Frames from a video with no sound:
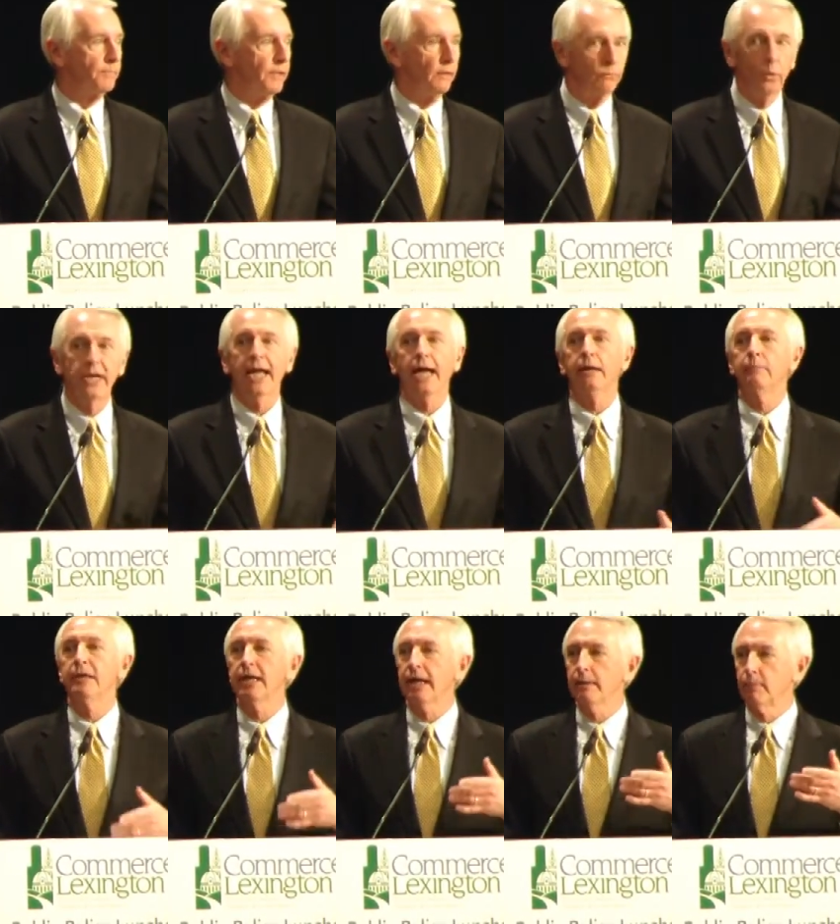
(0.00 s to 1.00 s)
if we hadn't
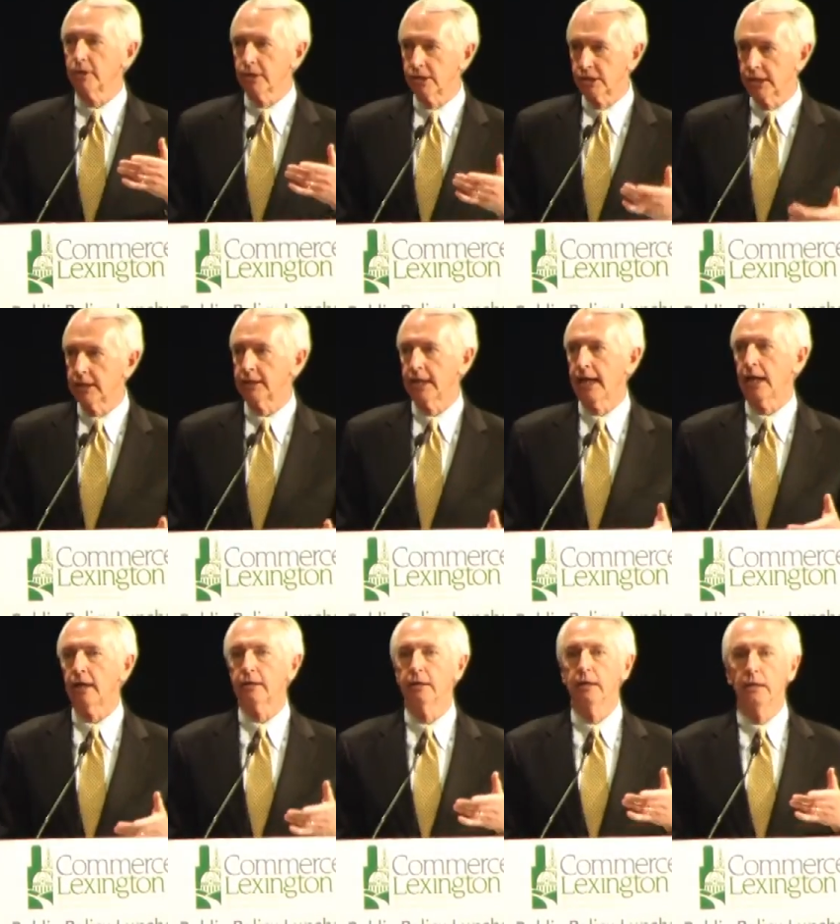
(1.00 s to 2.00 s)
been able to sit
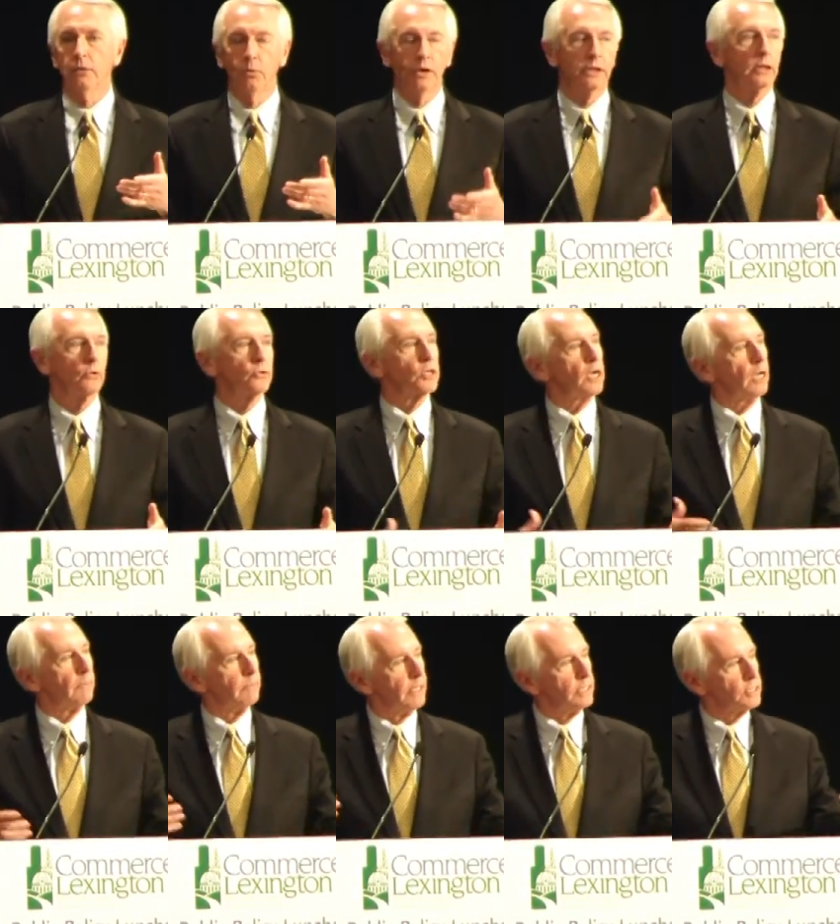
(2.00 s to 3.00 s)
down with those
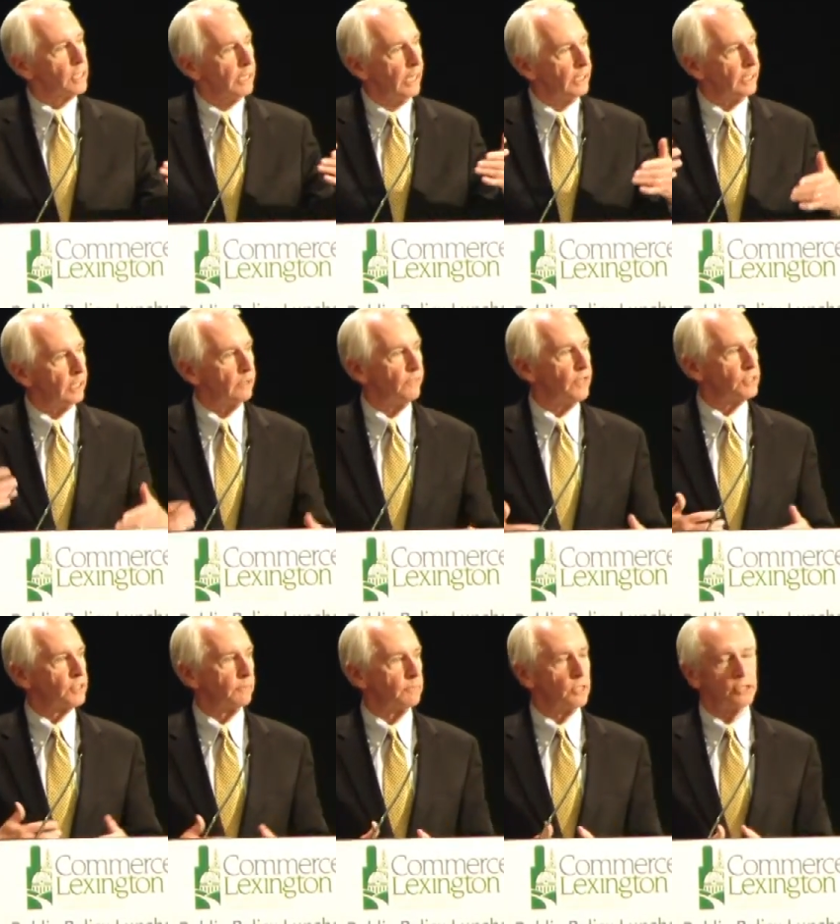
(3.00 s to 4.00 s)
companies and
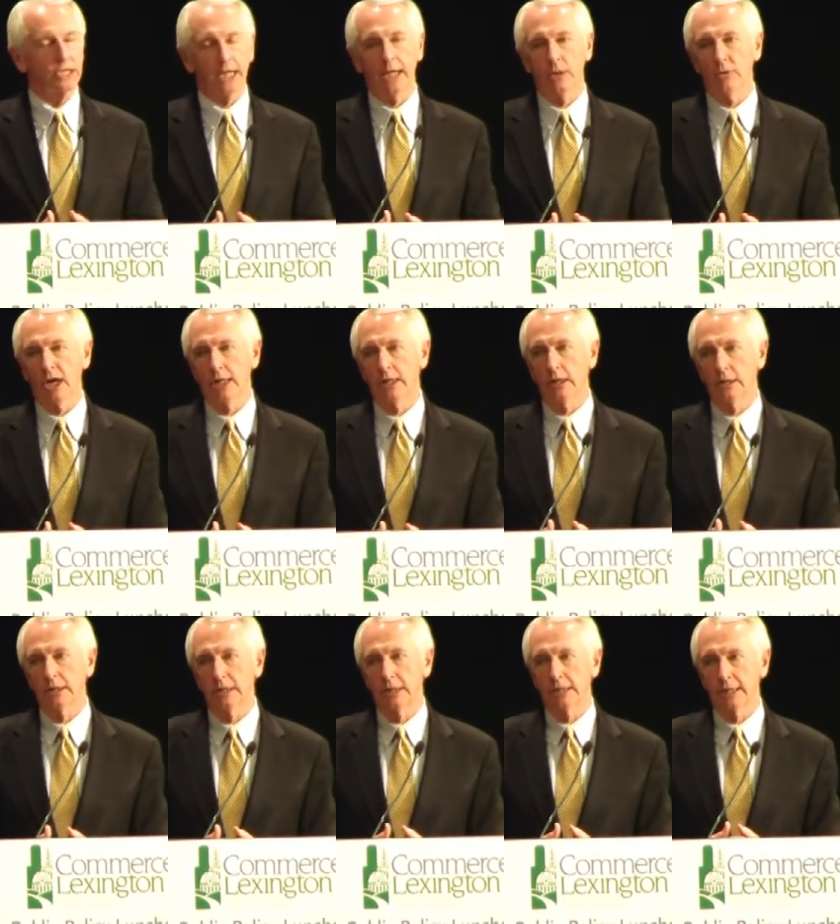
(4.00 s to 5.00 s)
convince them to stay right here
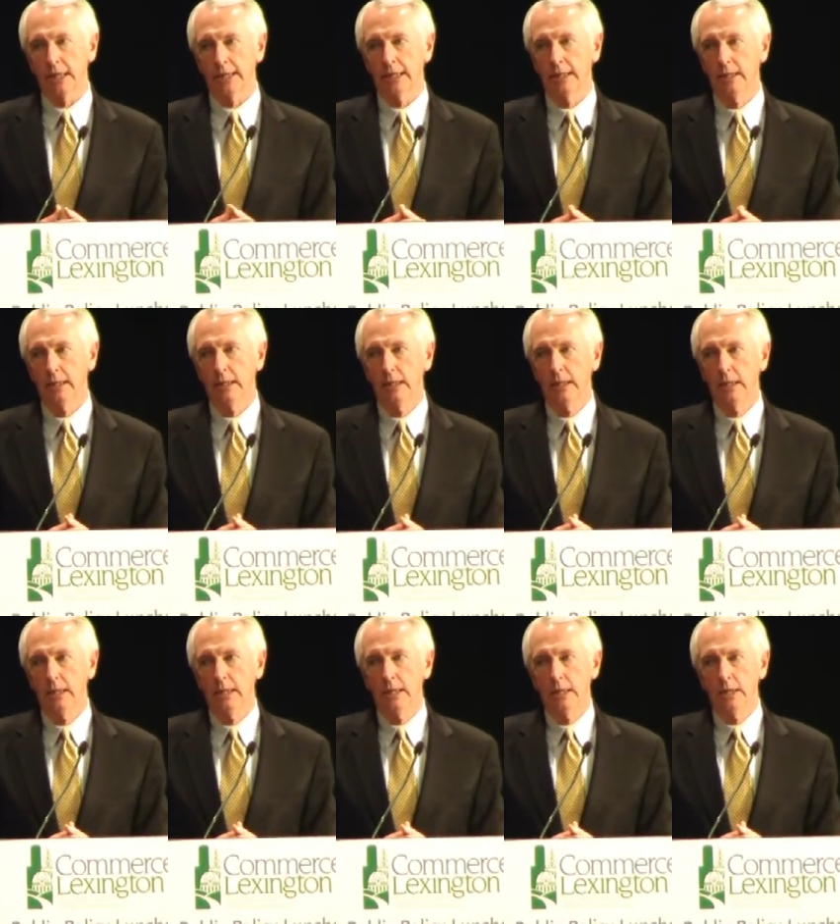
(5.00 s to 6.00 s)
in Kentucky.
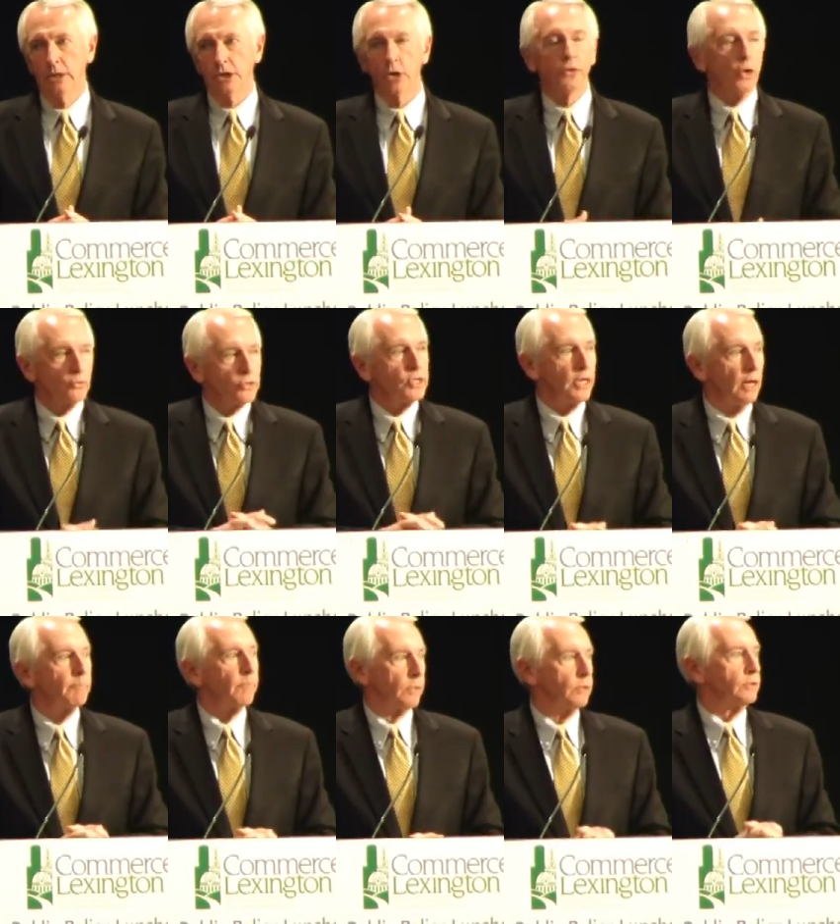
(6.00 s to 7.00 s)
So those
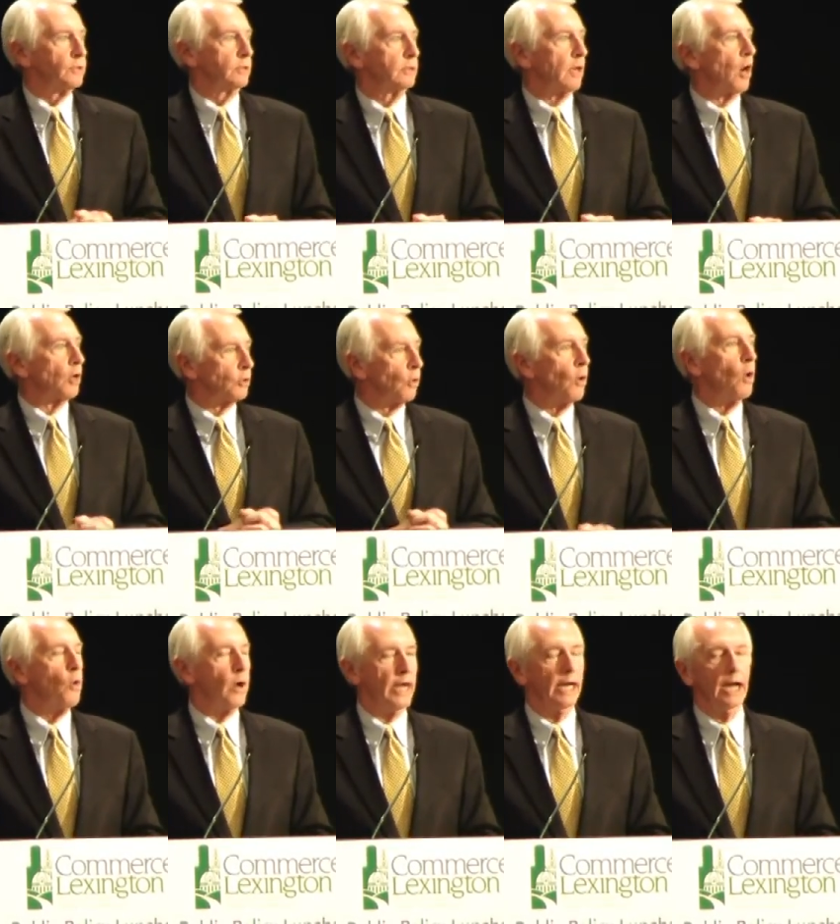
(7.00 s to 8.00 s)
numbers are
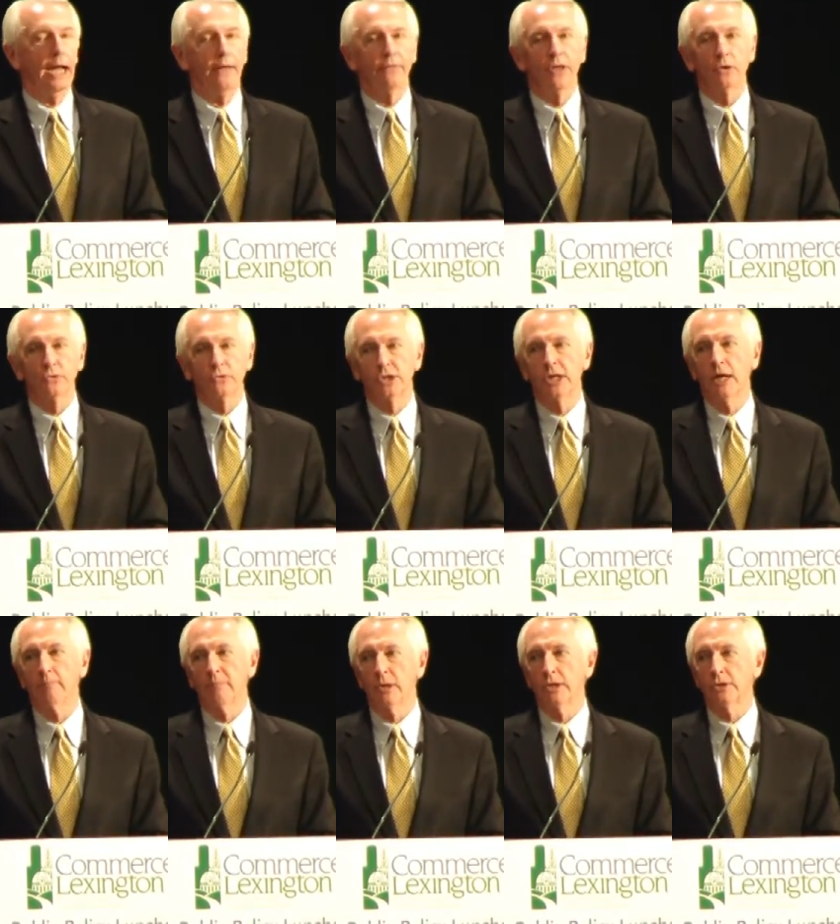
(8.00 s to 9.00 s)
growing, and those
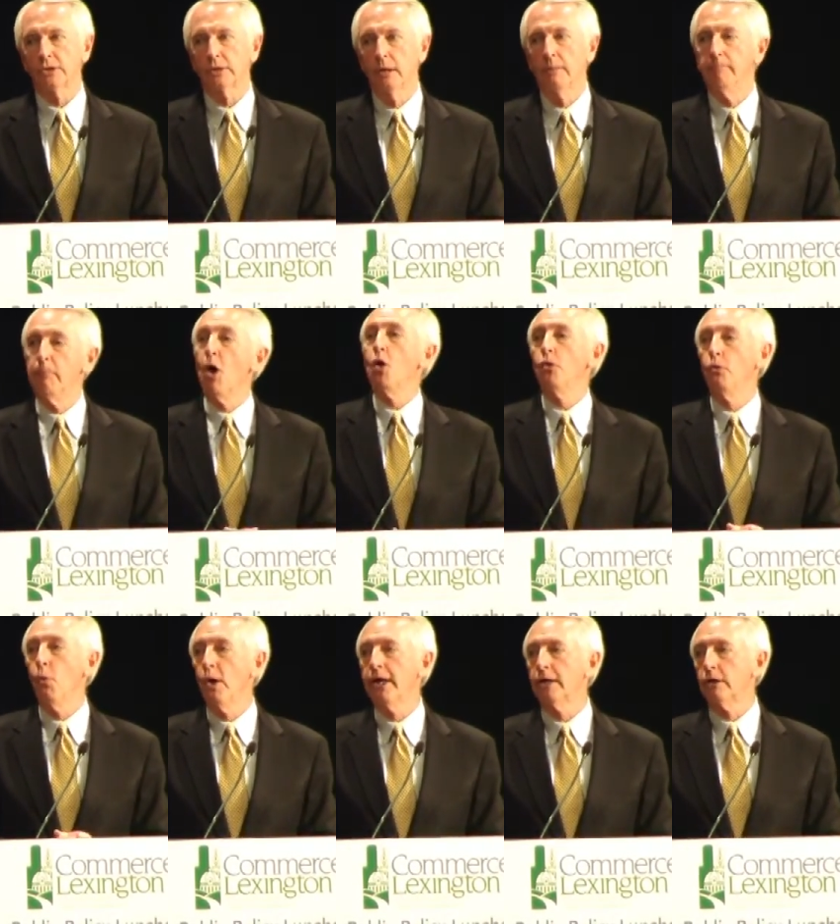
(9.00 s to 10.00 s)
numbers bode
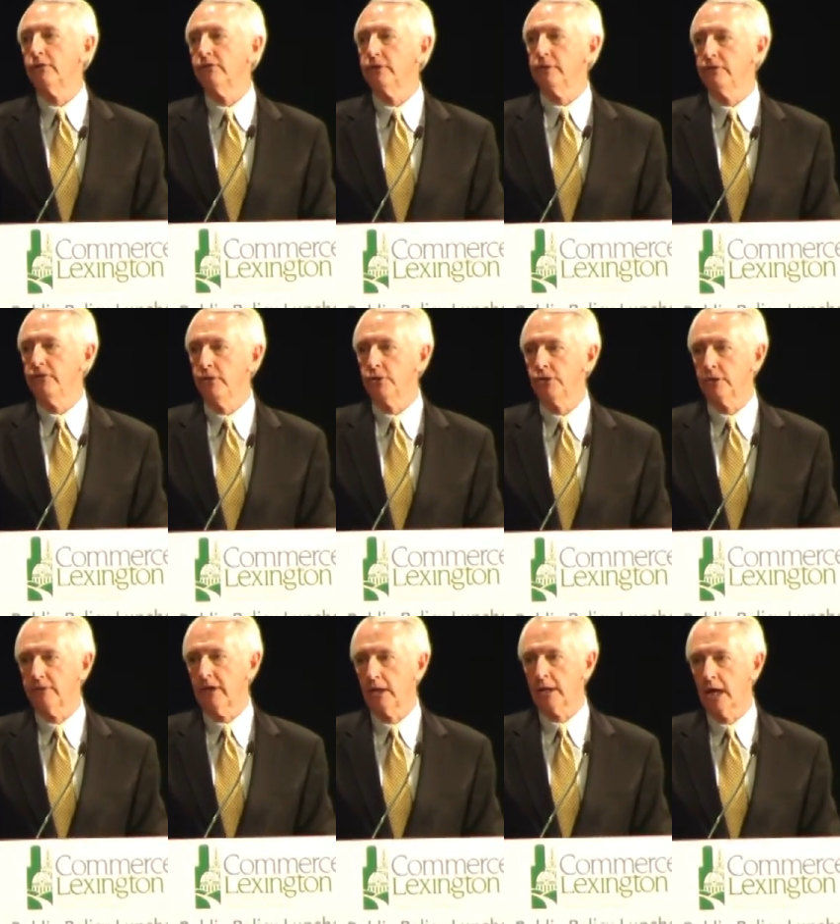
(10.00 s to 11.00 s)
well for the future
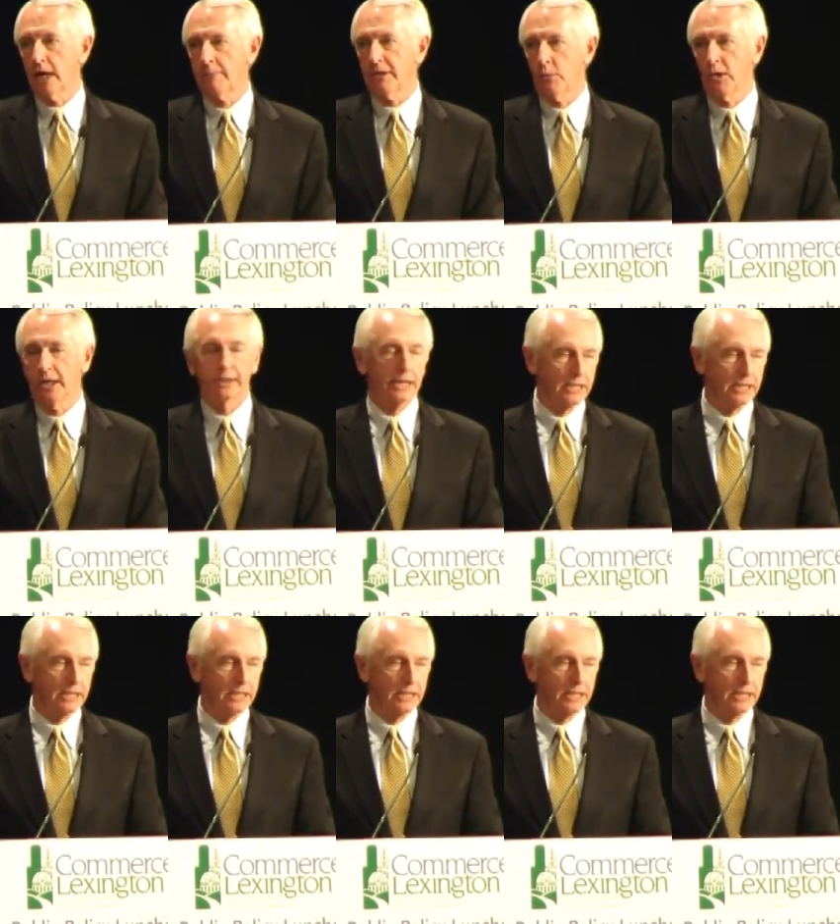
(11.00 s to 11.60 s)
of our Commonwealth.